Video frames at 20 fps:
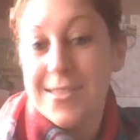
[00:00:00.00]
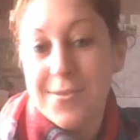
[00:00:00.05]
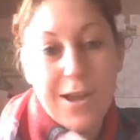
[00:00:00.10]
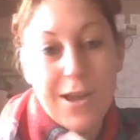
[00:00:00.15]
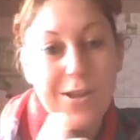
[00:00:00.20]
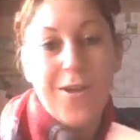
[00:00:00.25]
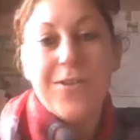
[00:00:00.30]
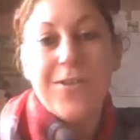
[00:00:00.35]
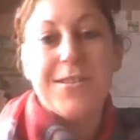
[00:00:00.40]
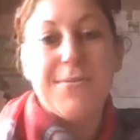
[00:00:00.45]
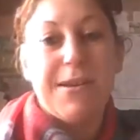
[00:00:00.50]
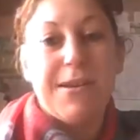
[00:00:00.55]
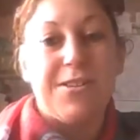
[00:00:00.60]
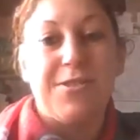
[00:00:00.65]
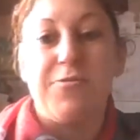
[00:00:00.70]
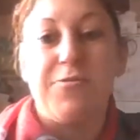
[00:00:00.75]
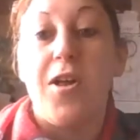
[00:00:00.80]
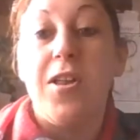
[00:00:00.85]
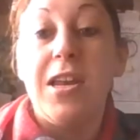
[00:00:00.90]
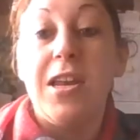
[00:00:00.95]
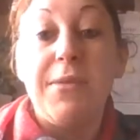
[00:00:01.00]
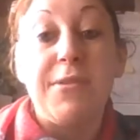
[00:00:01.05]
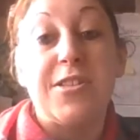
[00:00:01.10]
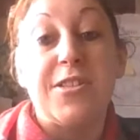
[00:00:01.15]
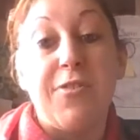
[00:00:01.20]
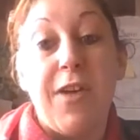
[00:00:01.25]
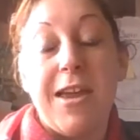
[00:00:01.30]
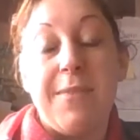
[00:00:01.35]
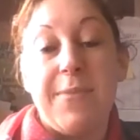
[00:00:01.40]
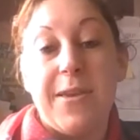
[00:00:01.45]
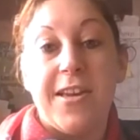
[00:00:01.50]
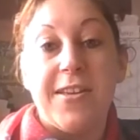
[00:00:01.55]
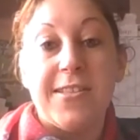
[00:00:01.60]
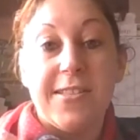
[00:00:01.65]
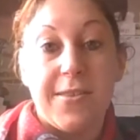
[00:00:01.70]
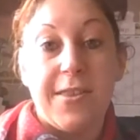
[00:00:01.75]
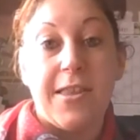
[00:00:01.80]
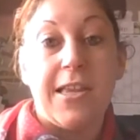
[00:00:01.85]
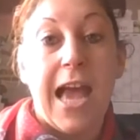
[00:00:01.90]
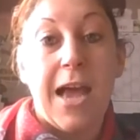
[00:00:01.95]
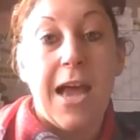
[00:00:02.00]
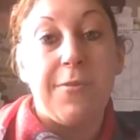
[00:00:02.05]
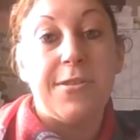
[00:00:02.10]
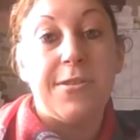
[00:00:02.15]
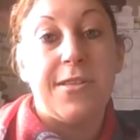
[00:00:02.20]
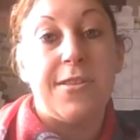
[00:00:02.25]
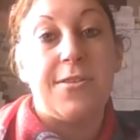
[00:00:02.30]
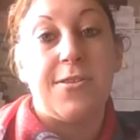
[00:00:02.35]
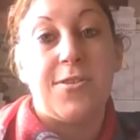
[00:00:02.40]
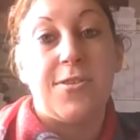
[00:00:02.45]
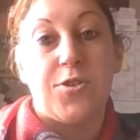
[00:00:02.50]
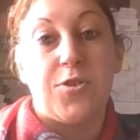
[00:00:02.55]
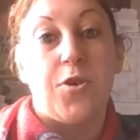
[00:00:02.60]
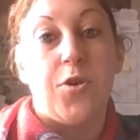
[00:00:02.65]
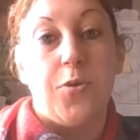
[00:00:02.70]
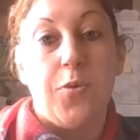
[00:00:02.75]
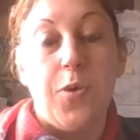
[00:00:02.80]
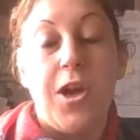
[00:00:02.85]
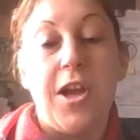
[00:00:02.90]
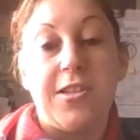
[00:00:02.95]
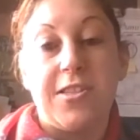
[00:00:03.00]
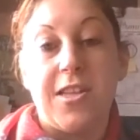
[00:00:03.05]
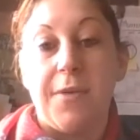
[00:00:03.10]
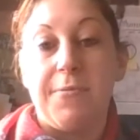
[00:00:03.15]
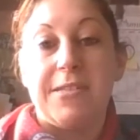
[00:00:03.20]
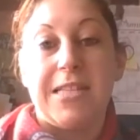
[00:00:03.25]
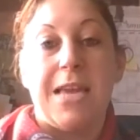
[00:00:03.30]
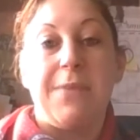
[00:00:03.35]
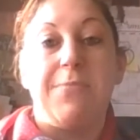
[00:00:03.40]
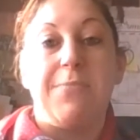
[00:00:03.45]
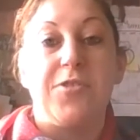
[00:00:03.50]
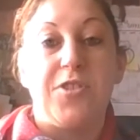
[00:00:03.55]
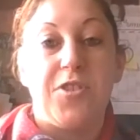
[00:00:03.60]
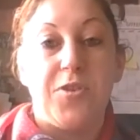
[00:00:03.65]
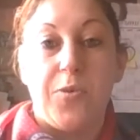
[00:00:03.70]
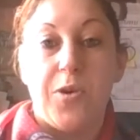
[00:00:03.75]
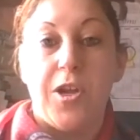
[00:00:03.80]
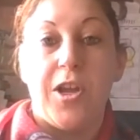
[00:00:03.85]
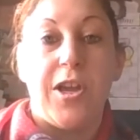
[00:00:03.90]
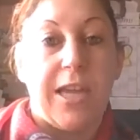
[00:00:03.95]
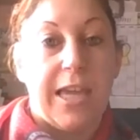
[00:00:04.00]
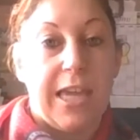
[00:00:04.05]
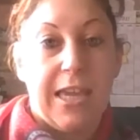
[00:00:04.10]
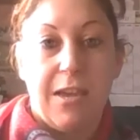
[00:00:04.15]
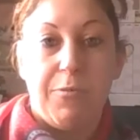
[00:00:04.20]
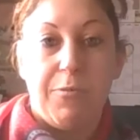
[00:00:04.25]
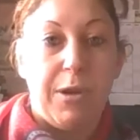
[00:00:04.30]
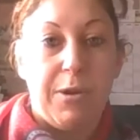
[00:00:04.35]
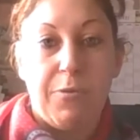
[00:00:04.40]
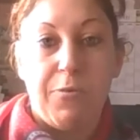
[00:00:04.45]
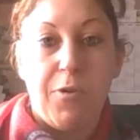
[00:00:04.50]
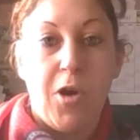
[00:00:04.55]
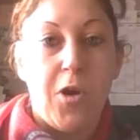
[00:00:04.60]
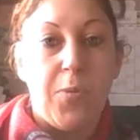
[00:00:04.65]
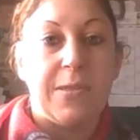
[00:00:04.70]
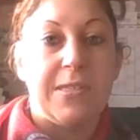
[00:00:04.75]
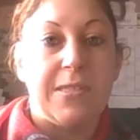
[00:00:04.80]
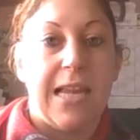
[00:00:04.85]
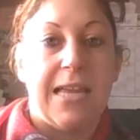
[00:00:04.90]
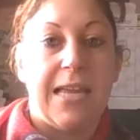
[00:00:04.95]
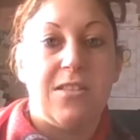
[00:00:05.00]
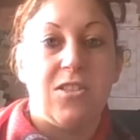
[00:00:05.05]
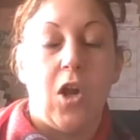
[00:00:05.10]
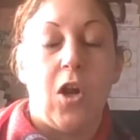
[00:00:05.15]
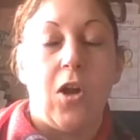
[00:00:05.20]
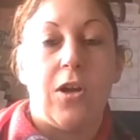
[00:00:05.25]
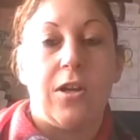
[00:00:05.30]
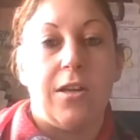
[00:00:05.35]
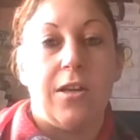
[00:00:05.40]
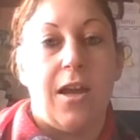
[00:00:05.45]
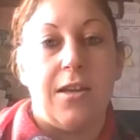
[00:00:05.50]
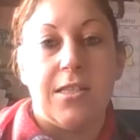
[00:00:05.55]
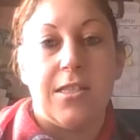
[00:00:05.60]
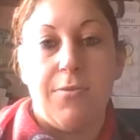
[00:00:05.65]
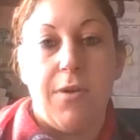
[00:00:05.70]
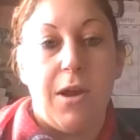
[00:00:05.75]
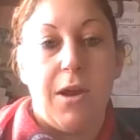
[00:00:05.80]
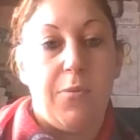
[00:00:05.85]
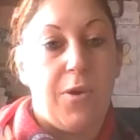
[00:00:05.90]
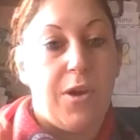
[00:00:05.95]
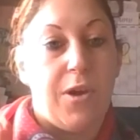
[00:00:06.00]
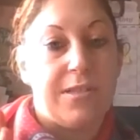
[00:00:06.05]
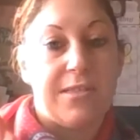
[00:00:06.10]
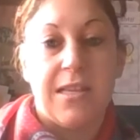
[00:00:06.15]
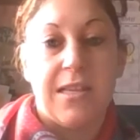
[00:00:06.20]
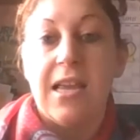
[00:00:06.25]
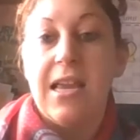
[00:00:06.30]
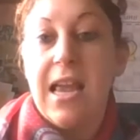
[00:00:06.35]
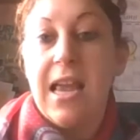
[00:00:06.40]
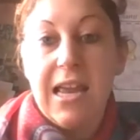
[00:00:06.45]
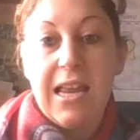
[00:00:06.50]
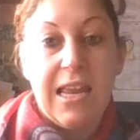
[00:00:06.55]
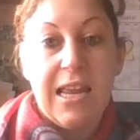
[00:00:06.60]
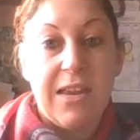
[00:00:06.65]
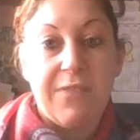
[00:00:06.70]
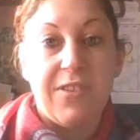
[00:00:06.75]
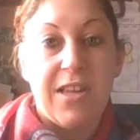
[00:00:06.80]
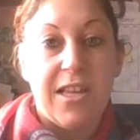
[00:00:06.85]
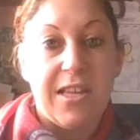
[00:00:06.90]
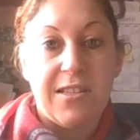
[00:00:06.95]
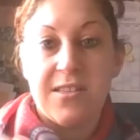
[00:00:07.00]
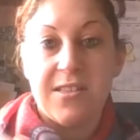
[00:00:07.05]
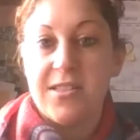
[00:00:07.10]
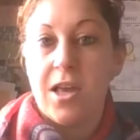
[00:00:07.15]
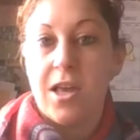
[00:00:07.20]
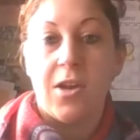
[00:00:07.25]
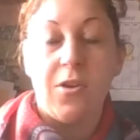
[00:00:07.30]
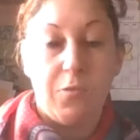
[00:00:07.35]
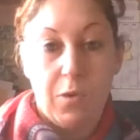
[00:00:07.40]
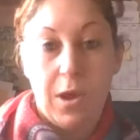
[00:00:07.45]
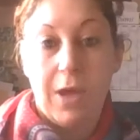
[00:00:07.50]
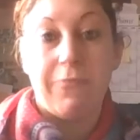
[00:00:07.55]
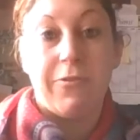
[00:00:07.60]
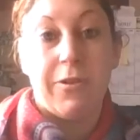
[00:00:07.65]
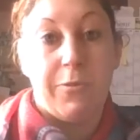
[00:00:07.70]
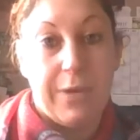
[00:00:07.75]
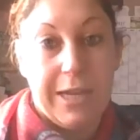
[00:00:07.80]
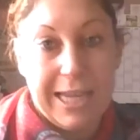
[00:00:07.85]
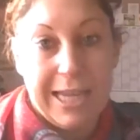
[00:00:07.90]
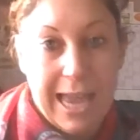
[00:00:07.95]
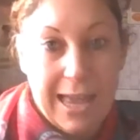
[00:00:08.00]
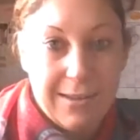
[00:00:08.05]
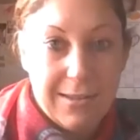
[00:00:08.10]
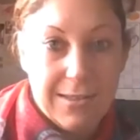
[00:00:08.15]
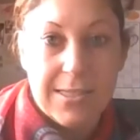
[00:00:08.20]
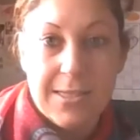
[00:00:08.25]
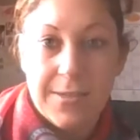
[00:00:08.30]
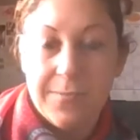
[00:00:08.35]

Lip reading: got into the management role, and it was great because of the hours that the store worked. I was able to work. We were open till 8 o'clock at night, so I worked evenings and every weekend.